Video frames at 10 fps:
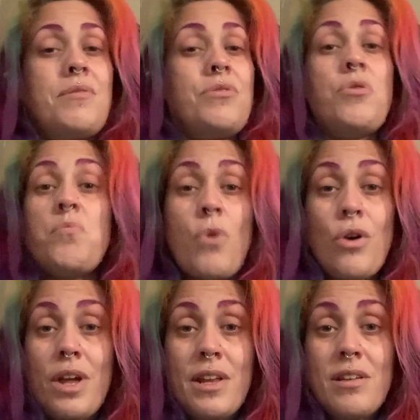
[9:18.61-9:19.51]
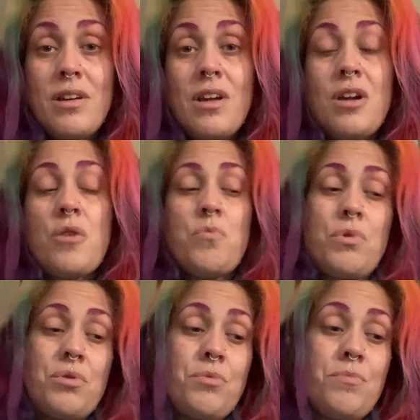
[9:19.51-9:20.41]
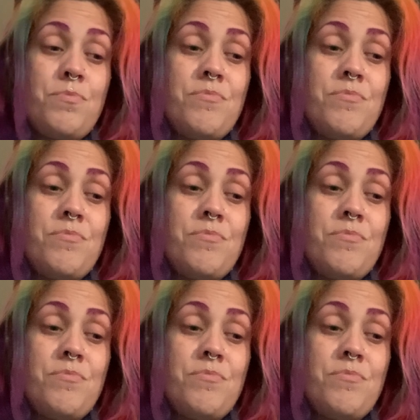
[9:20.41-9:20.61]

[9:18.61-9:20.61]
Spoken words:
non-white will